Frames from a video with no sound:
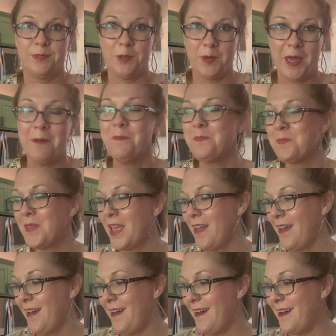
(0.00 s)
Okay?
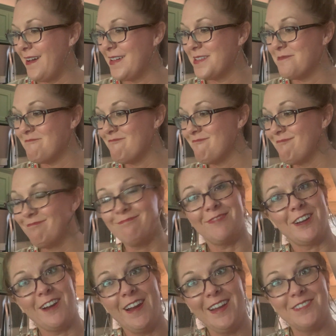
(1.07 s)

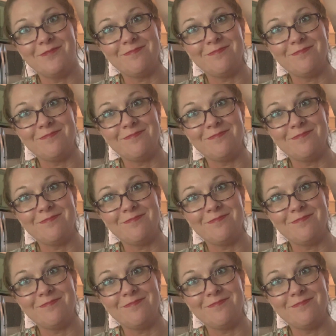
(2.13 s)
All right,